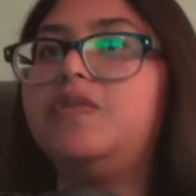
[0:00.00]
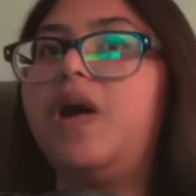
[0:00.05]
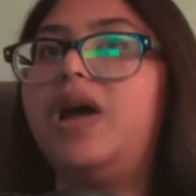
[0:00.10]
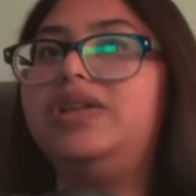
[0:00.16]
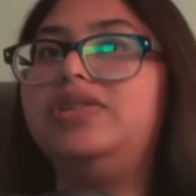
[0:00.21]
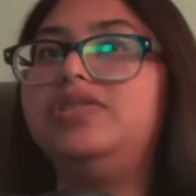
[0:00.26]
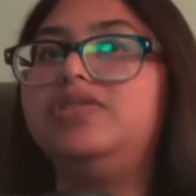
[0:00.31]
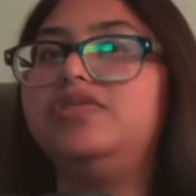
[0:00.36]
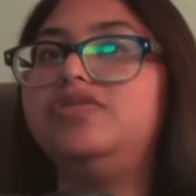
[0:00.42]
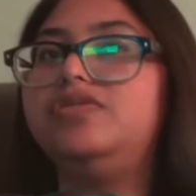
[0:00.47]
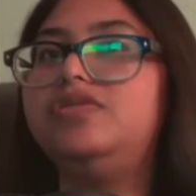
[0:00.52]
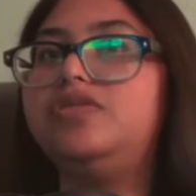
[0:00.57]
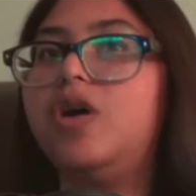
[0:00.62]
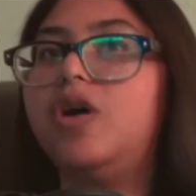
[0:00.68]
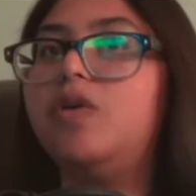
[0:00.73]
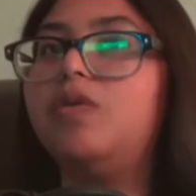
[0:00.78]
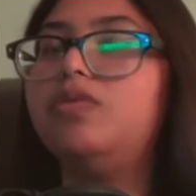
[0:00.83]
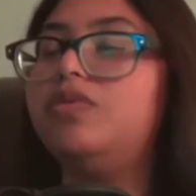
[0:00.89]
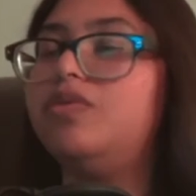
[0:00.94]
I
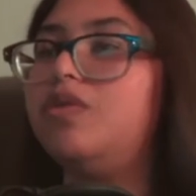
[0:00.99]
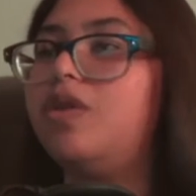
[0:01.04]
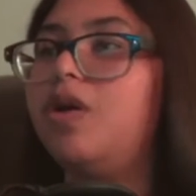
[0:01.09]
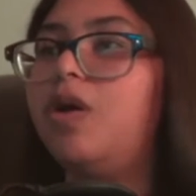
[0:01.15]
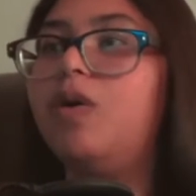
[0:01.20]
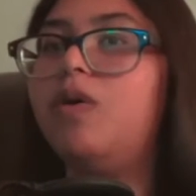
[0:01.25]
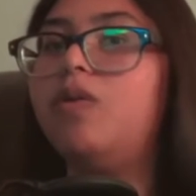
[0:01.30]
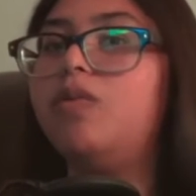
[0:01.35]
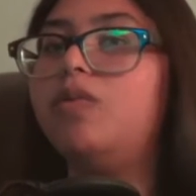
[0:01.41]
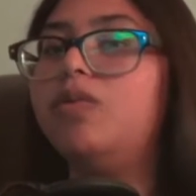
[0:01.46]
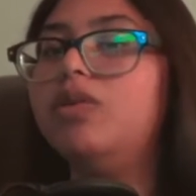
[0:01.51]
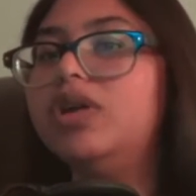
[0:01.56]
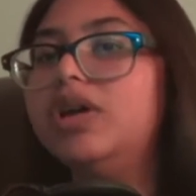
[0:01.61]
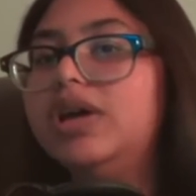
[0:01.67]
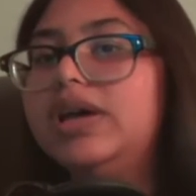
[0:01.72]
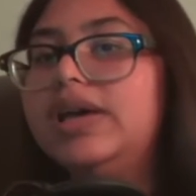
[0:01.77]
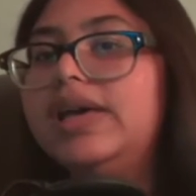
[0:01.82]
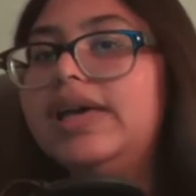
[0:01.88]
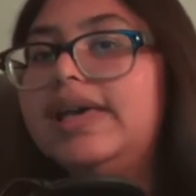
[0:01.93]
don't know
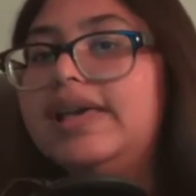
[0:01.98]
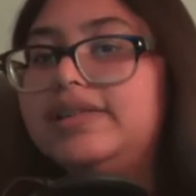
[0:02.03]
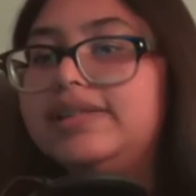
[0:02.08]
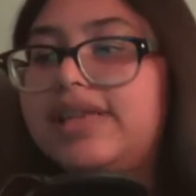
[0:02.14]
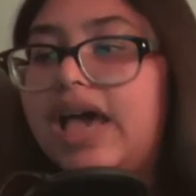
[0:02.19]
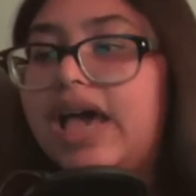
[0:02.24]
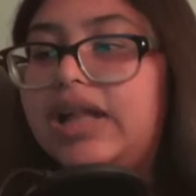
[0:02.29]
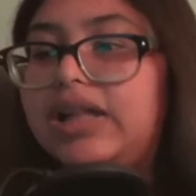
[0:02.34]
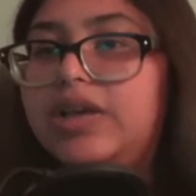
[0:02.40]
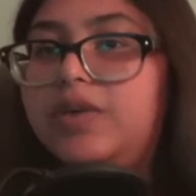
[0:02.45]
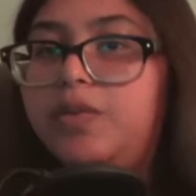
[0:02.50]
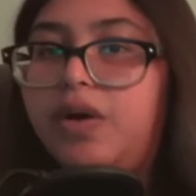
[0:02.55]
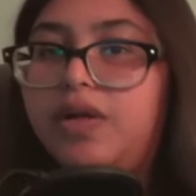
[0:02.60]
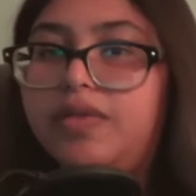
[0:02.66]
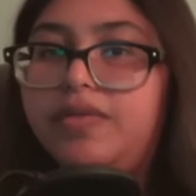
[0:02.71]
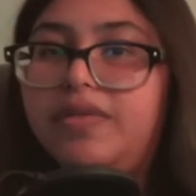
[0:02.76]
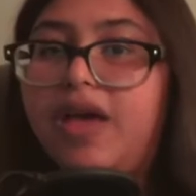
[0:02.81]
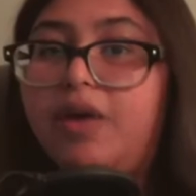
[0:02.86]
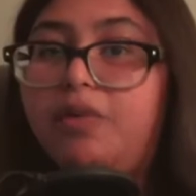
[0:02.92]
exactly
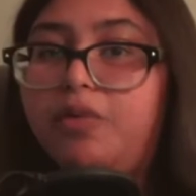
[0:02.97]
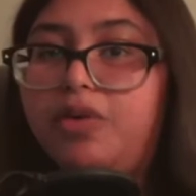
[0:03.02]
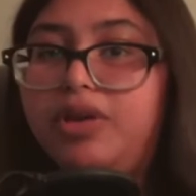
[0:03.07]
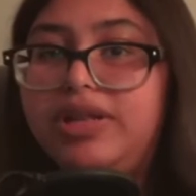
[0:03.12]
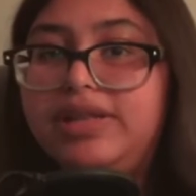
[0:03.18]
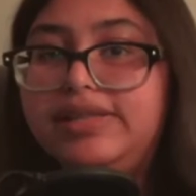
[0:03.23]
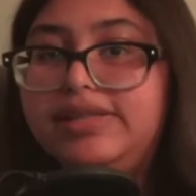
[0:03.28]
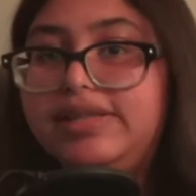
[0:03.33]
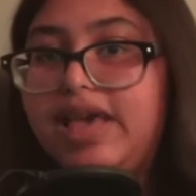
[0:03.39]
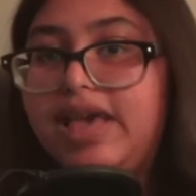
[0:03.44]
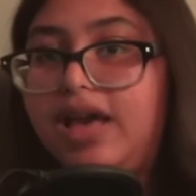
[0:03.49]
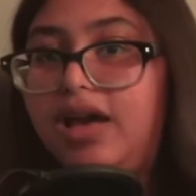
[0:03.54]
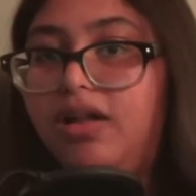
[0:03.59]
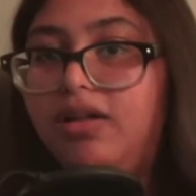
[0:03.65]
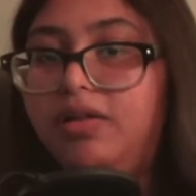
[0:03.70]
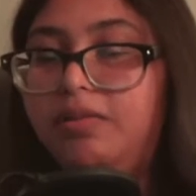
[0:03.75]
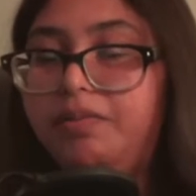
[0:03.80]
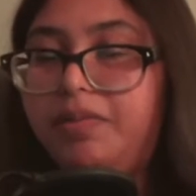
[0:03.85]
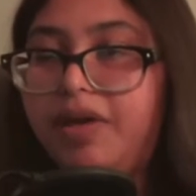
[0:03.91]
what that would
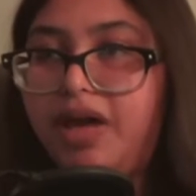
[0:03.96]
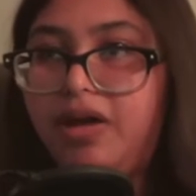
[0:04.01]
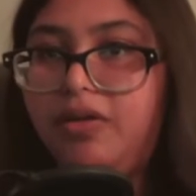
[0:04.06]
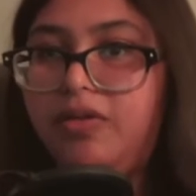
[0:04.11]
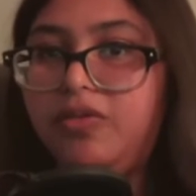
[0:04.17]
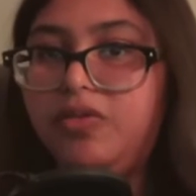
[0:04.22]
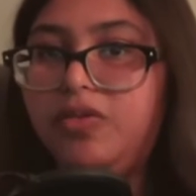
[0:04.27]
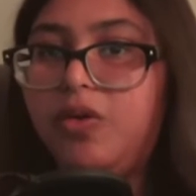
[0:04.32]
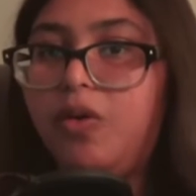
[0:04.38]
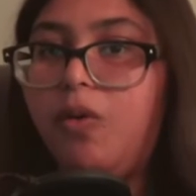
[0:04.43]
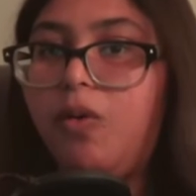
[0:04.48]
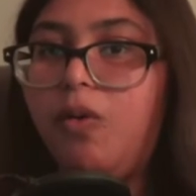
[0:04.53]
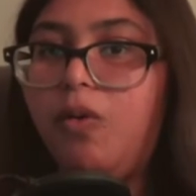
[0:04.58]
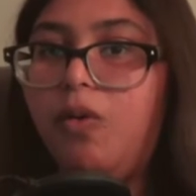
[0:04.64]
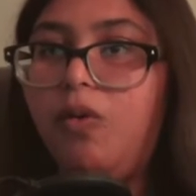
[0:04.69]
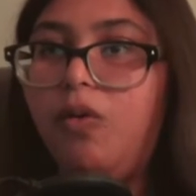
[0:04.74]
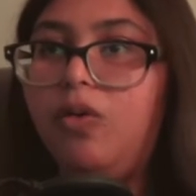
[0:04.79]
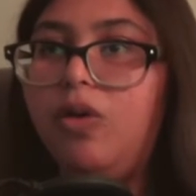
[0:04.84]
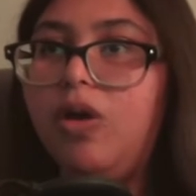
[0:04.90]
entail about the
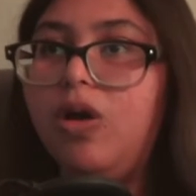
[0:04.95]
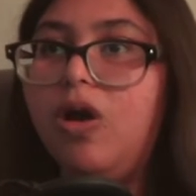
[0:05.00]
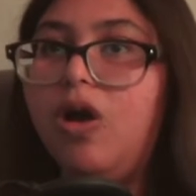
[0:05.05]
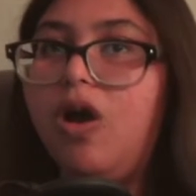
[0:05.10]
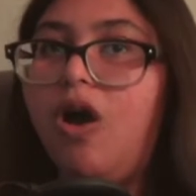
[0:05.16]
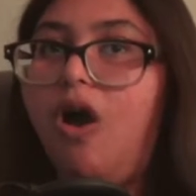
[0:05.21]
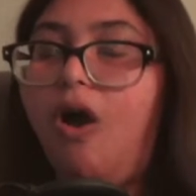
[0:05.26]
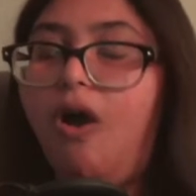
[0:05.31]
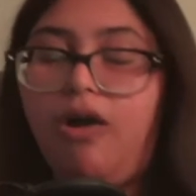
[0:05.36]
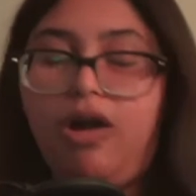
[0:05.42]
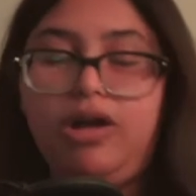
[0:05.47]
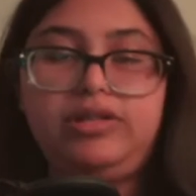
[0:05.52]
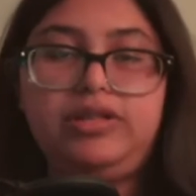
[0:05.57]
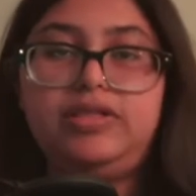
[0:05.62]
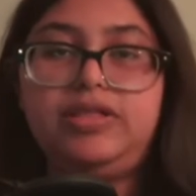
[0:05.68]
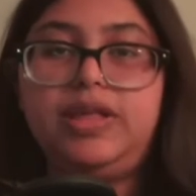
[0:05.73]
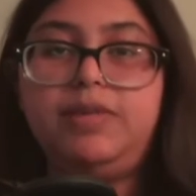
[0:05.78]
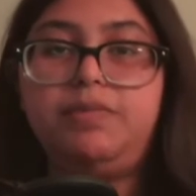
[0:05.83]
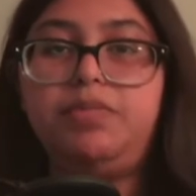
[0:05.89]
whole arc
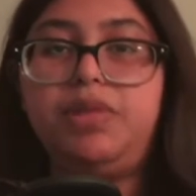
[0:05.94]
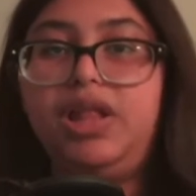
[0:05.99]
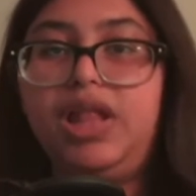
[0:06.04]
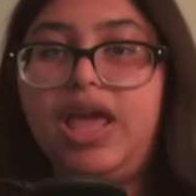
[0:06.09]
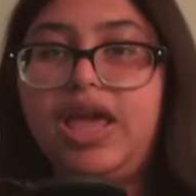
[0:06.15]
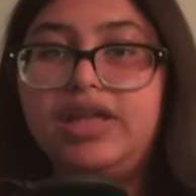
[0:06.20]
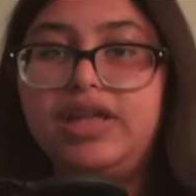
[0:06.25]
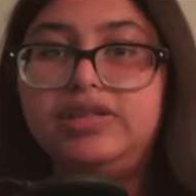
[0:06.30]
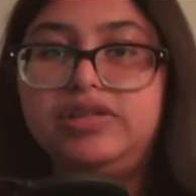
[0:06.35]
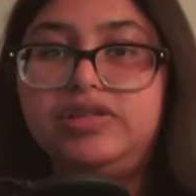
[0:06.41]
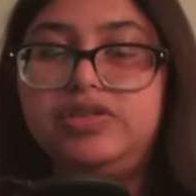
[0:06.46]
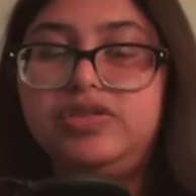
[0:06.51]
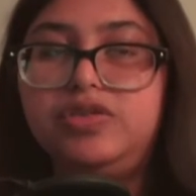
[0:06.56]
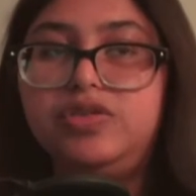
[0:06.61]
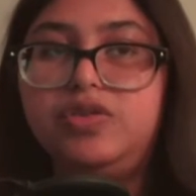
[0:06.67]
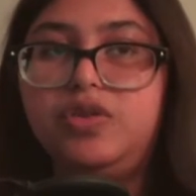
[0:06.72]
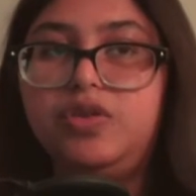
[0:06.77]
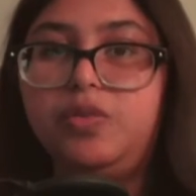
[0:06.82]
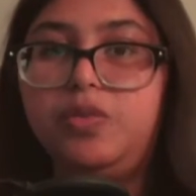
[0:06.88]
that they plan to
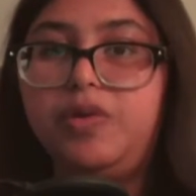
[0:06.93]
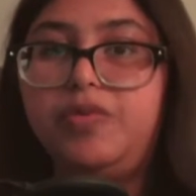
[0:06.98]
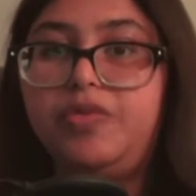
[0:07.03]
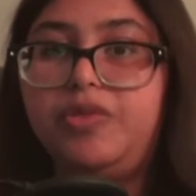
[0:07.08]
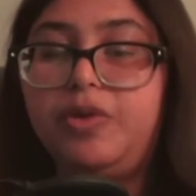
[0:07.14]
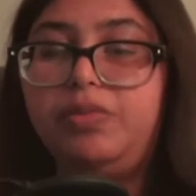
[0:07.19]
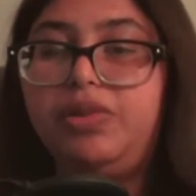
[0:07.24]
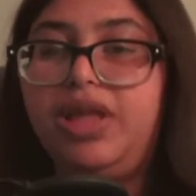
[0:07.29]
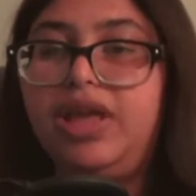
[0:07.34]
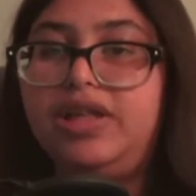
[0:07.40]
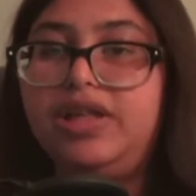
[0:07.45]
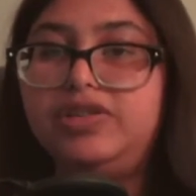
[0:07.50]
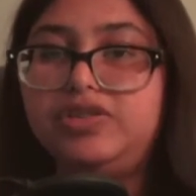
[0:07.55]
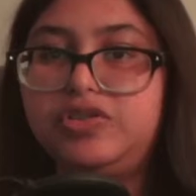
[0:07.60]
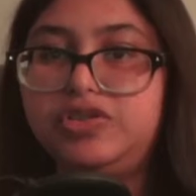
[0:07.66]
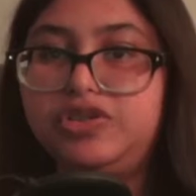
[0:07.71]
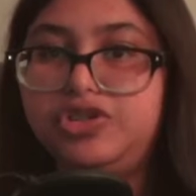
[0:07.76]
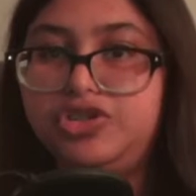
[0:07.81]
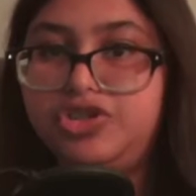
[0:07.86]
do or what their plans
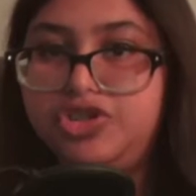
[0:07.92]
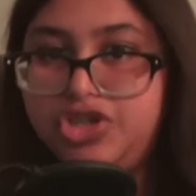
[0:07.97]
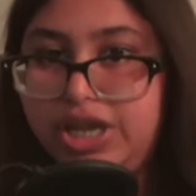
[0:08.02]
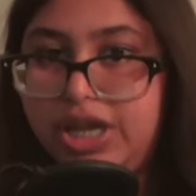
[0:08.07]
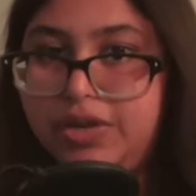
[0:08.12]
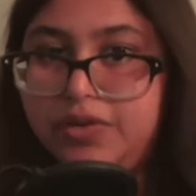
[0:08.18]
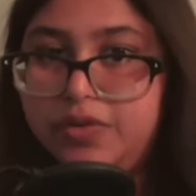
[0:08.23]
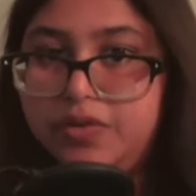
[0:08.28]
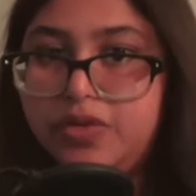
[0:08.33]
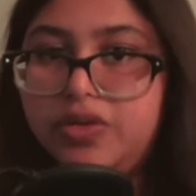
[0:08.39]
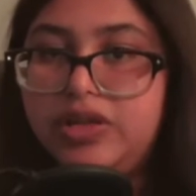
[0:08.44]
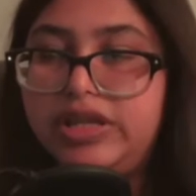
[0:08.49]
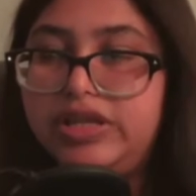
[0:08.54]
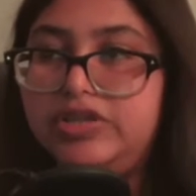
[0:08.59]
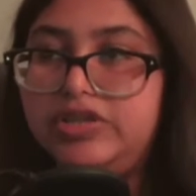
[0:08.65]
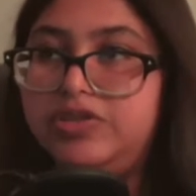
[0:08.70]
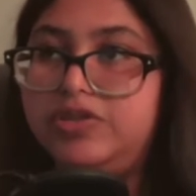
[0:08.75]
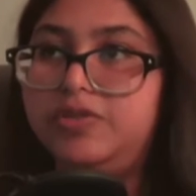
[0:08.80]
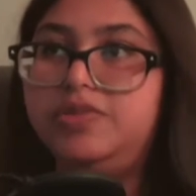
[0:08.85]
are in general in
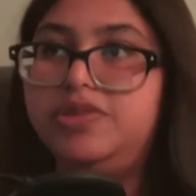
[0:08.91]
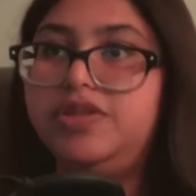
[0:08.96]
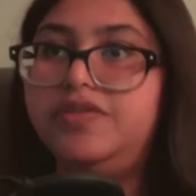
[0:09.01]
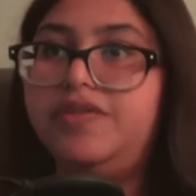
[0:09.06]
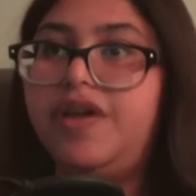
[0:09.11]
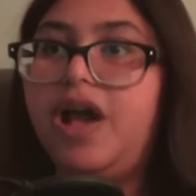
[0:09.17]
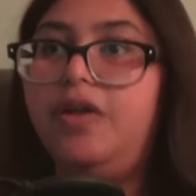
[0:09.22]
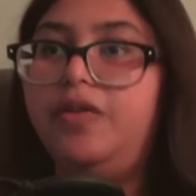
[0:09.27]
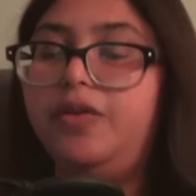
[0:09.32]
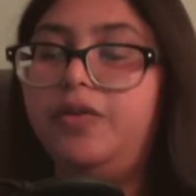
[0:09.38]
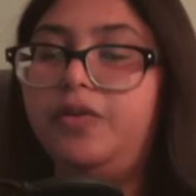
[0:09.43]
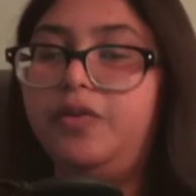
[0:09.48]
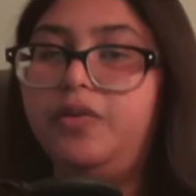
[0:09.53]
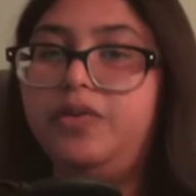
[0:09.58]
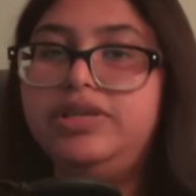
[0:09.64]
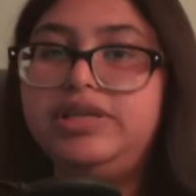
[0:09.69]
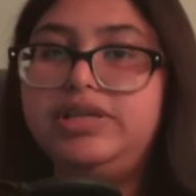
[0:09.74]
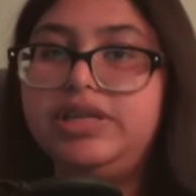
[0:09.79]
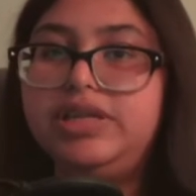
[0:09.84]
terms of how they're
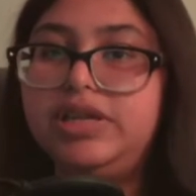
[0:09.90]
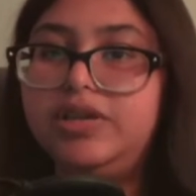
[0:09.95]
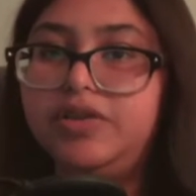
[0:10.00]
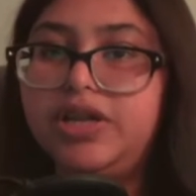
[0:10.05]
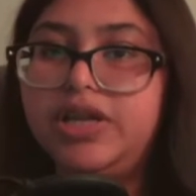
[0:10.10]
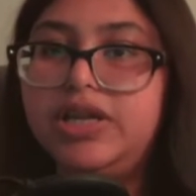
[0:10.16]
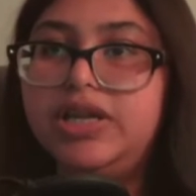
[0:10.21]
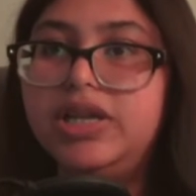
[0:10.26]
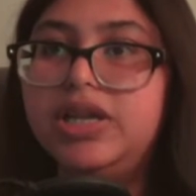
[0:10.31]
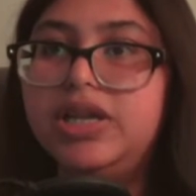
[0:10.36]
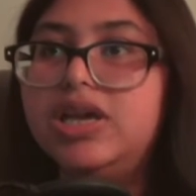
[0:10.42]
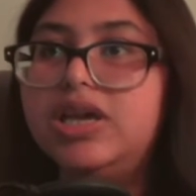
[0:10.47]
going to narrate